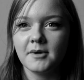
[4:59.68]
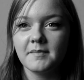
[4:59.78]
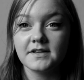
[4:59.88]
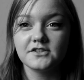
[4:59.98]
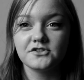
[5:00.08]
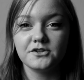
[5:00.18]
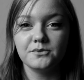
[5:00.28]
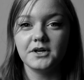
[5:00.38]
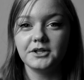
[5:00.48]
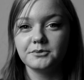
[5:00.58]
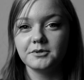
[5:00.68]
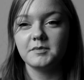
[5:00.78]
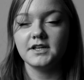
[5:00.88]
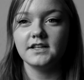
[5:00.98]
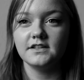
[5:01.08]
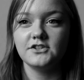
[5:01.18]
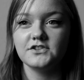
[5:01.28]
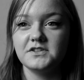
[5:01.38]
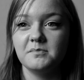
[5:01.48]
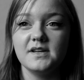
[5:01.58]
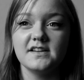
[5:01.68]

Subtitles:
My message to the world would be just to be